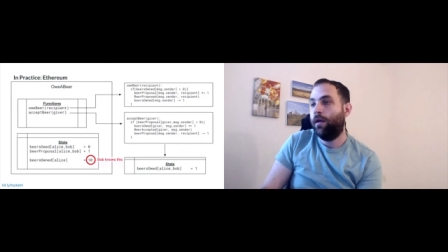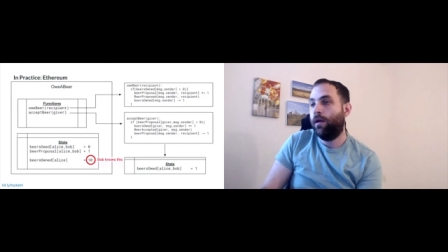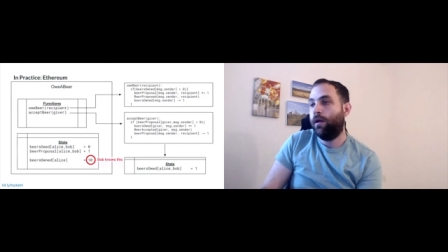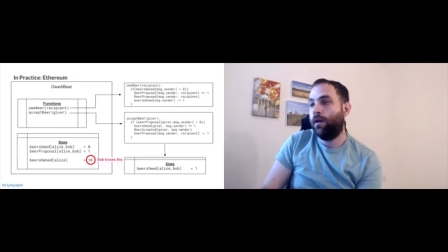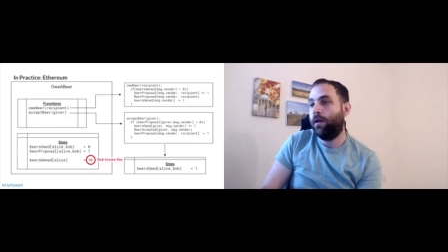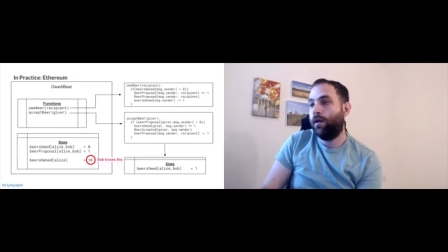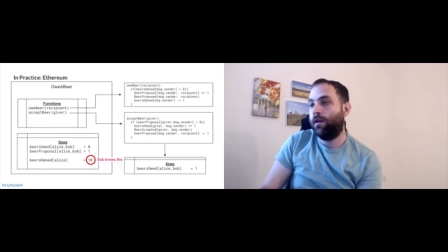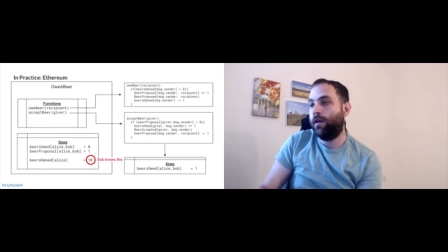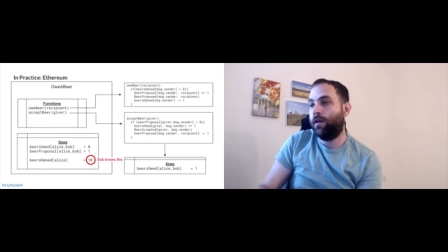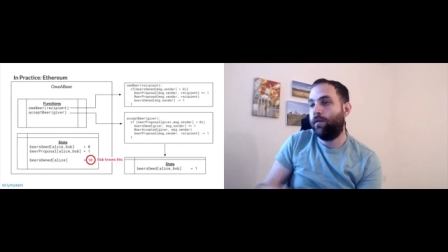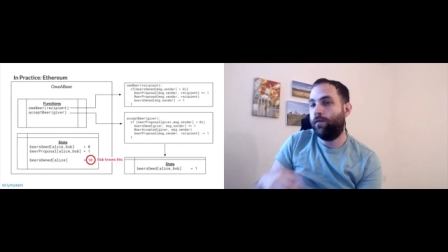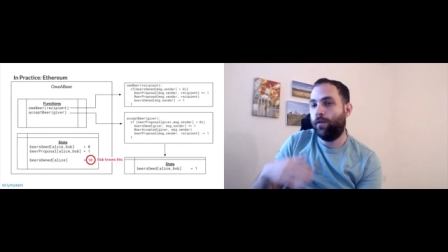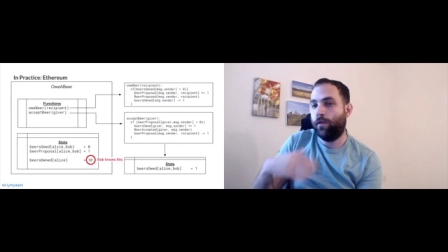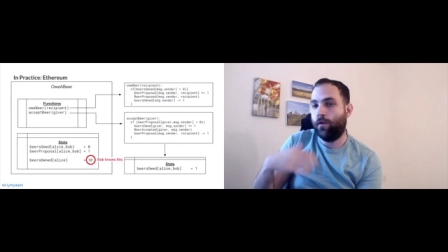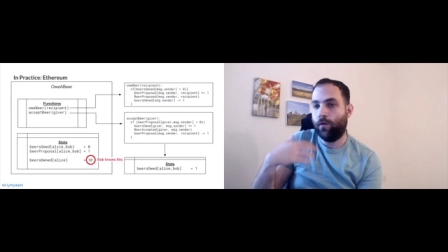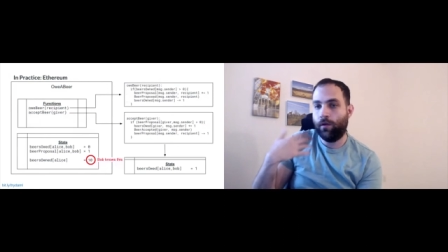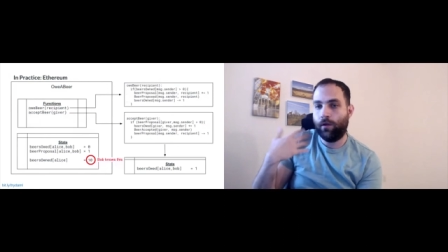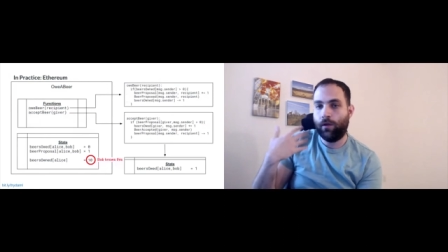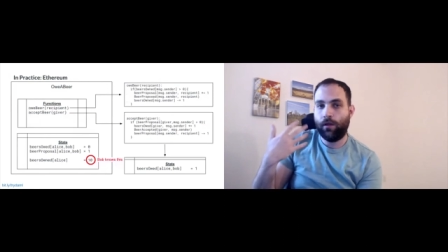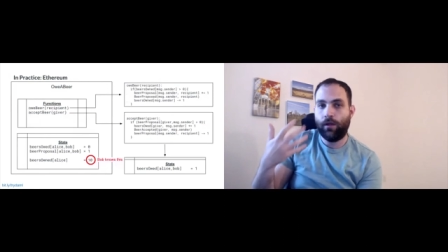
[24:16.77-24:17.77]
Uh, even
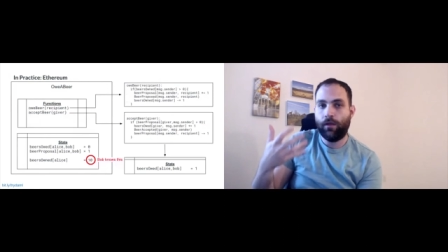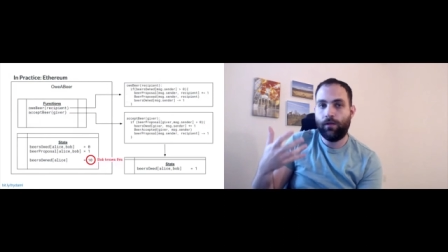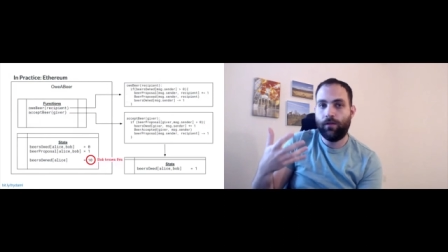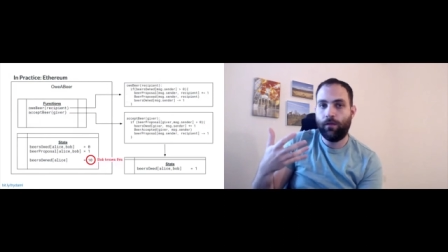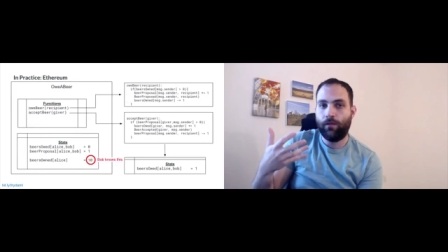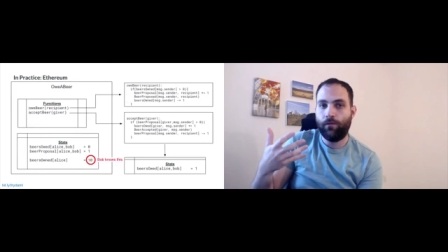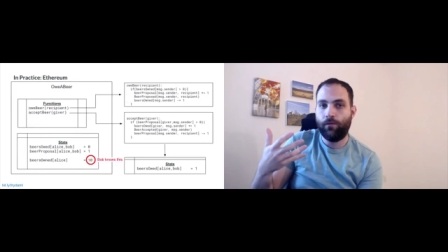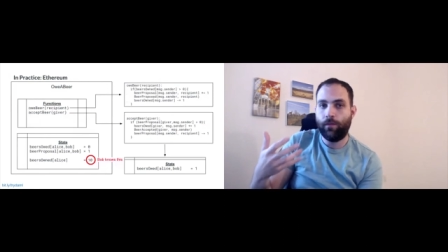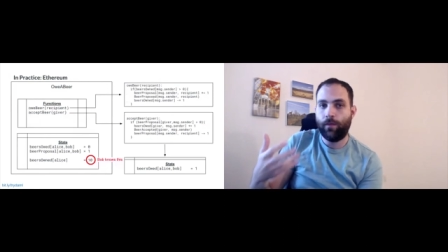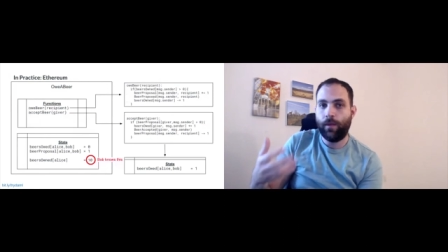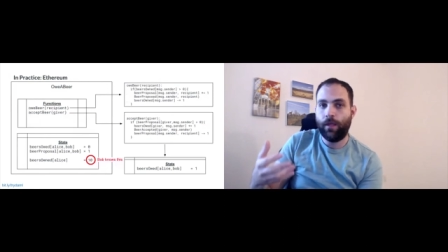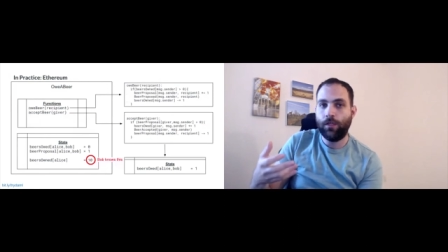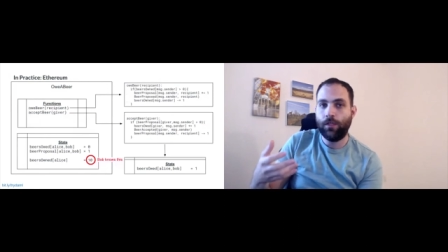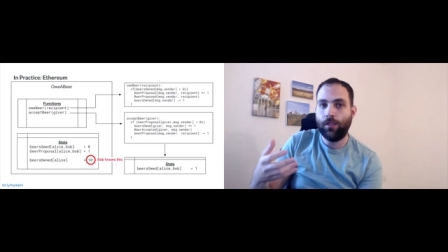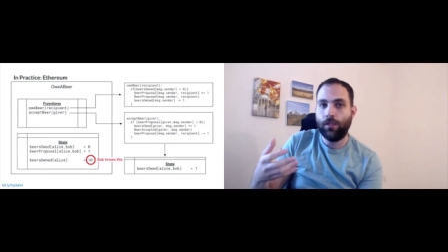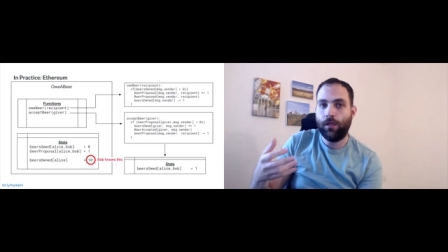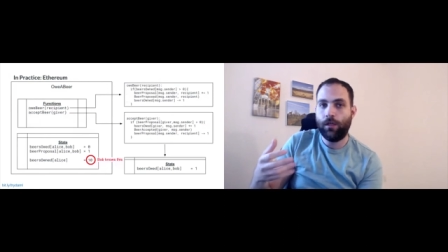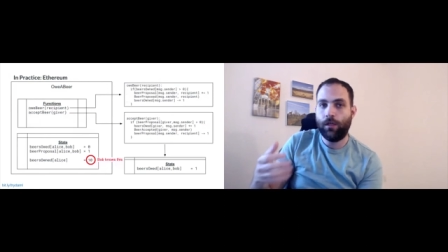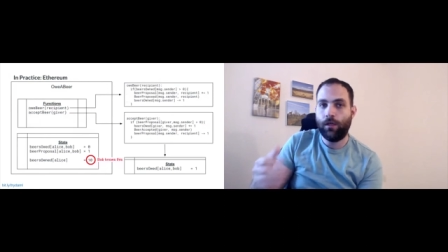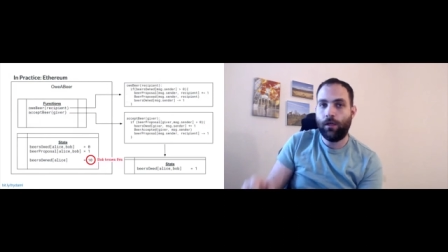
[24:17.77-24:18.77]
though it leaks
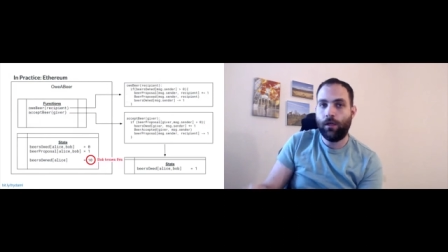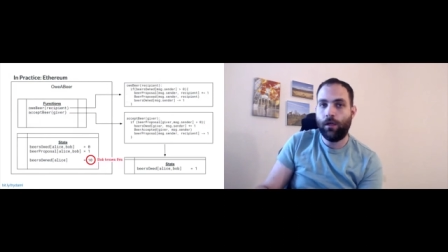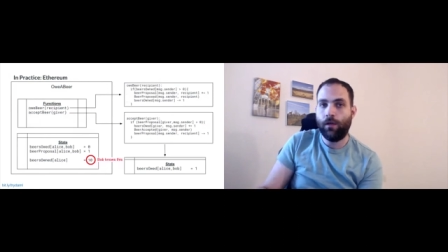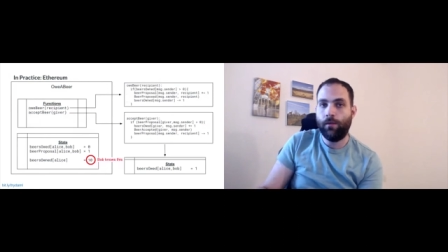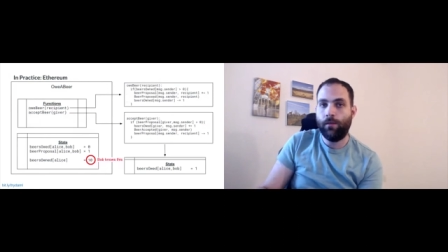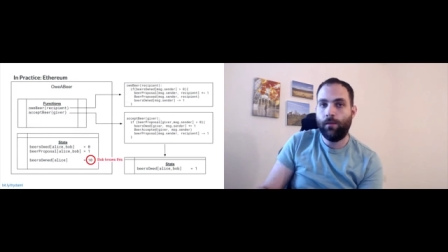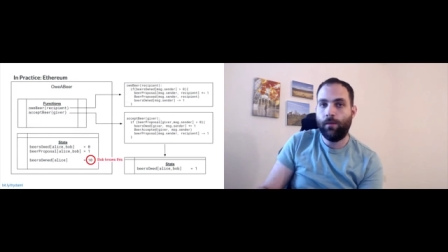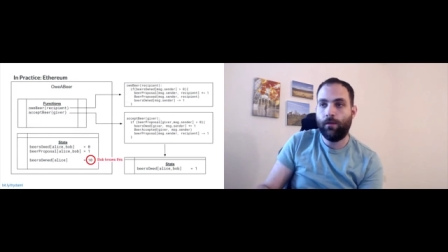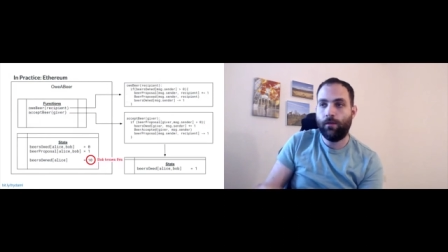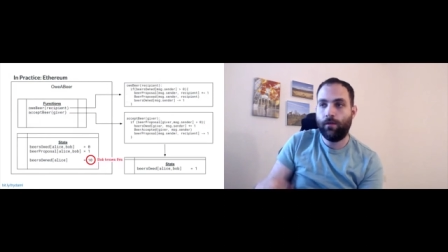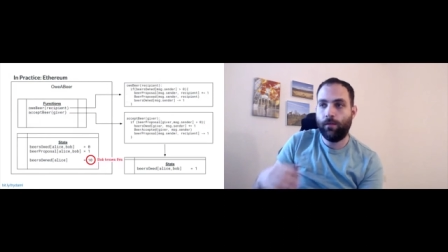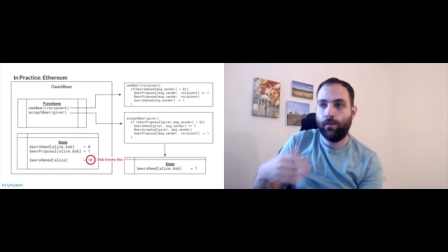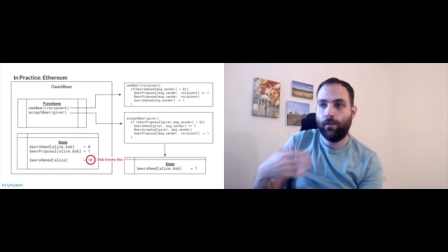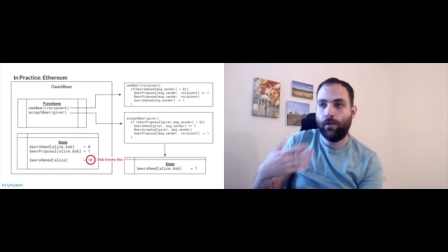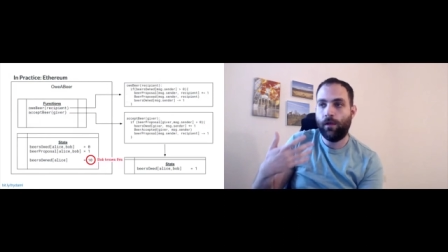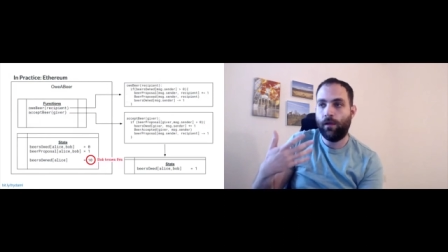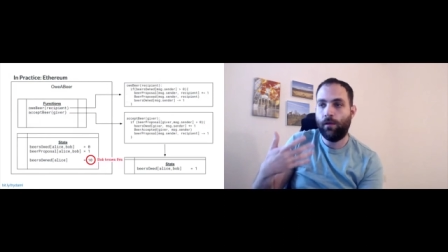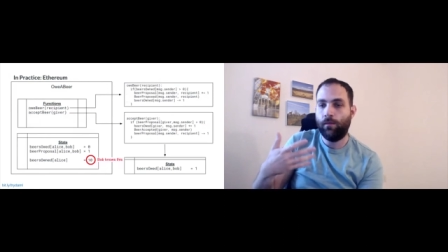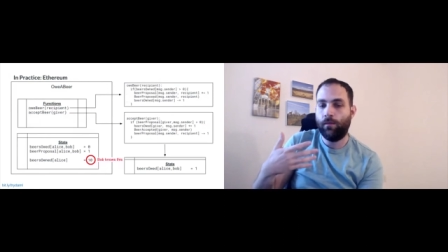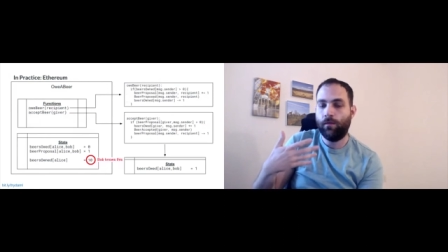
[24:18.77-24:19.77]
information, um, it
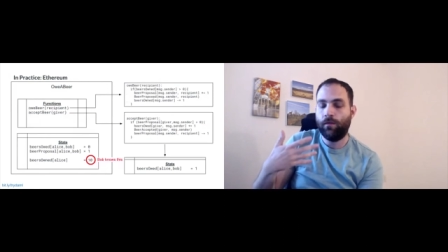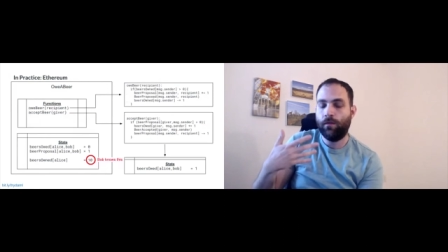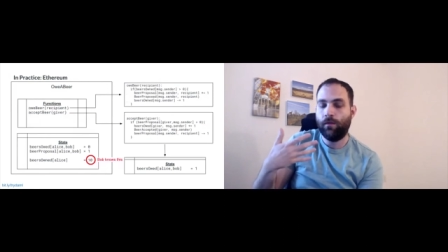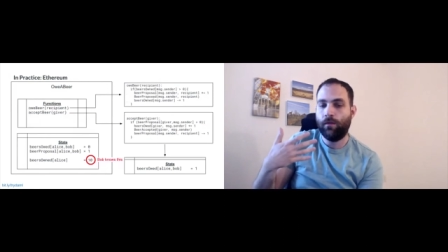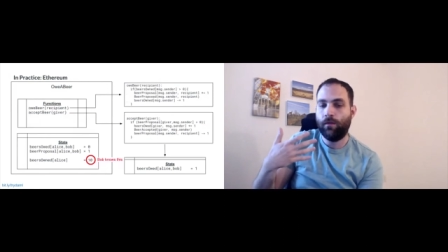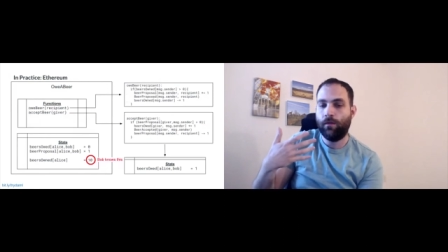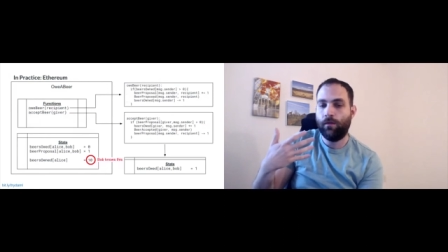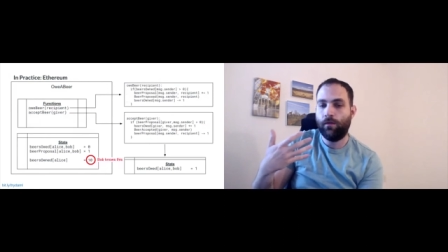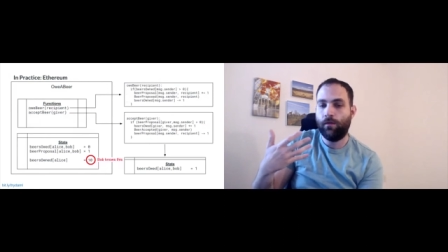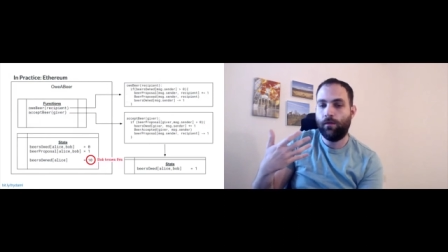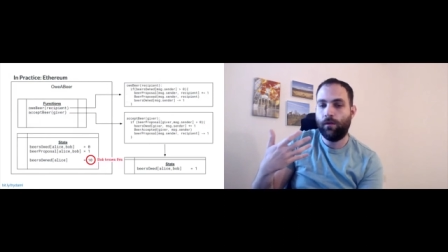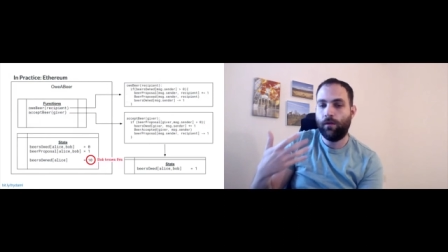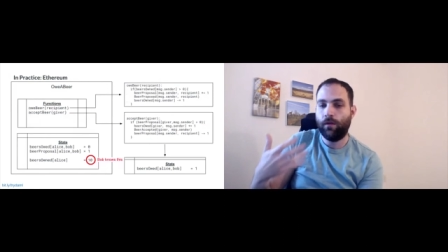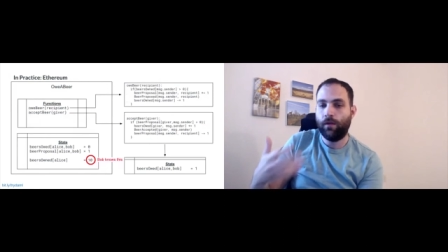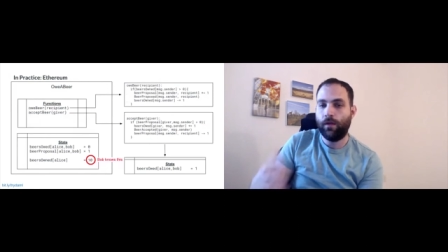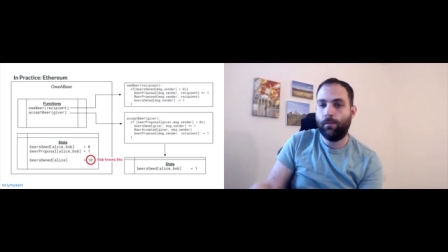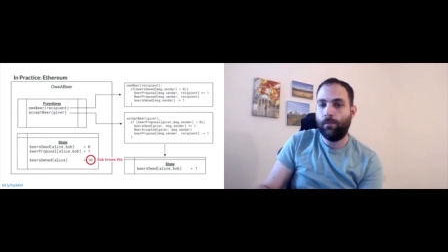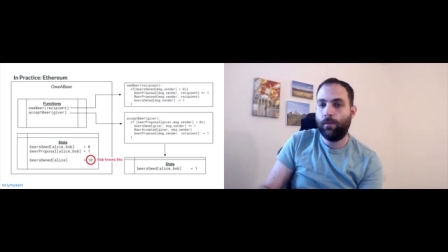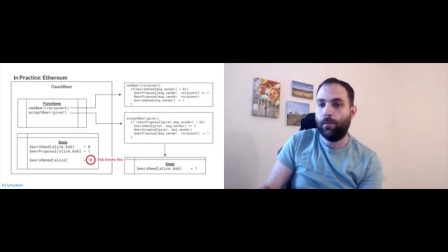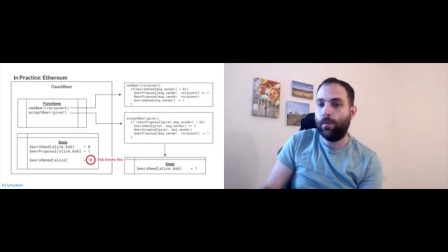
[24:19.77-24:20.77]
sometimes is
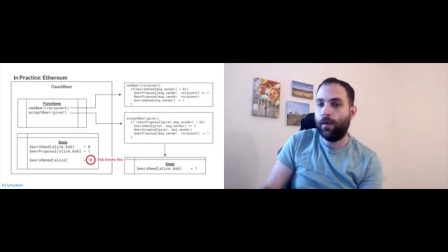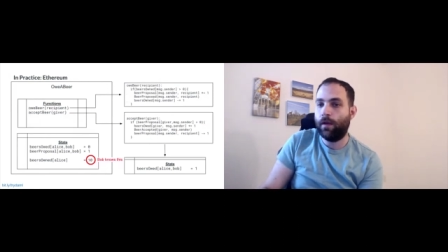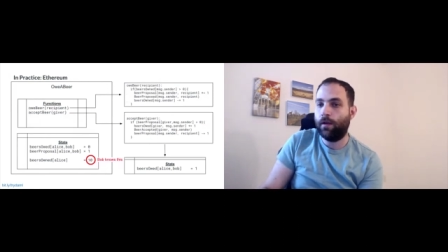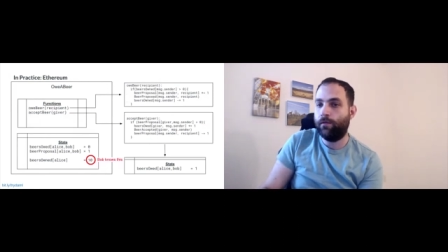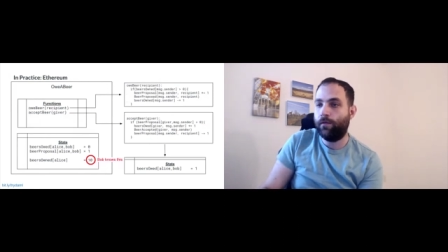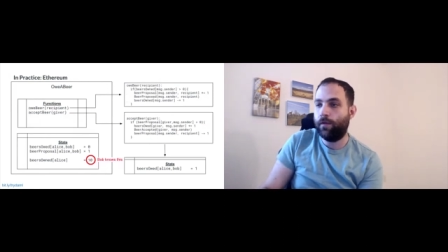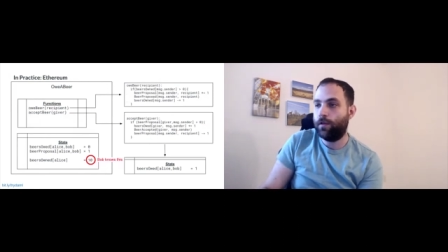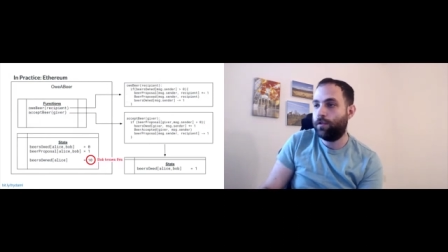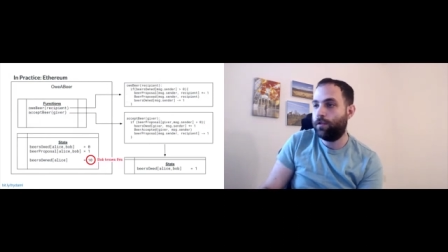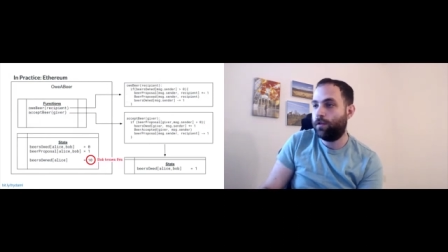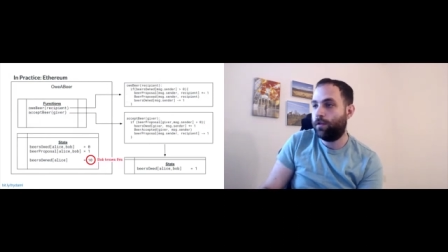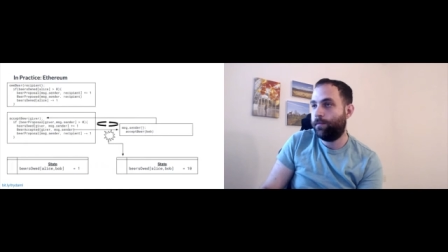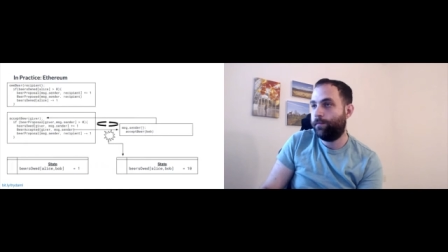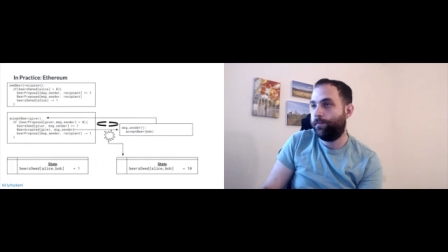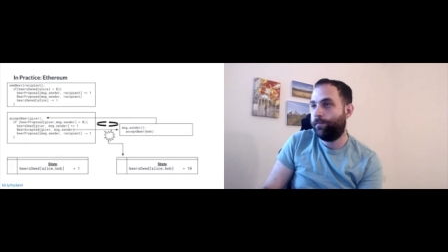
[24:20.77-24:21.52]
can be beneficial.